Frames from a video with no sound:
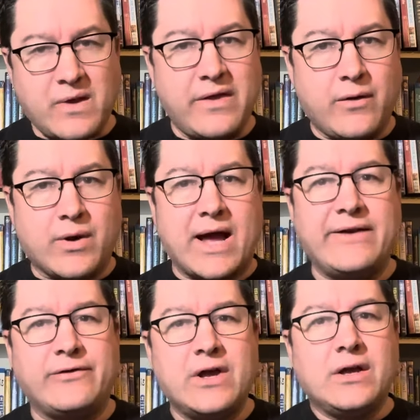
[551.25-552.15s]
that we're kind
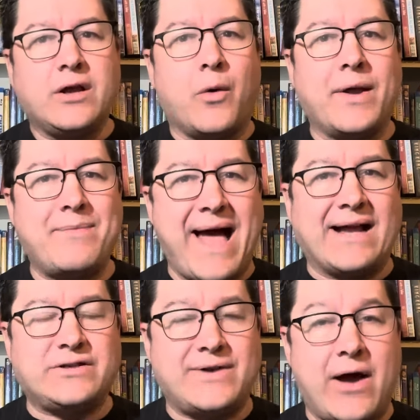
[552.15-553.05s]
of going
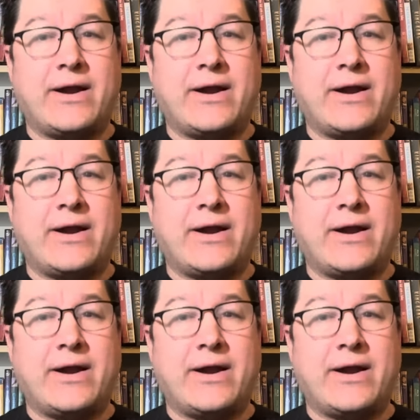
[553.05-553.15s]
back to now.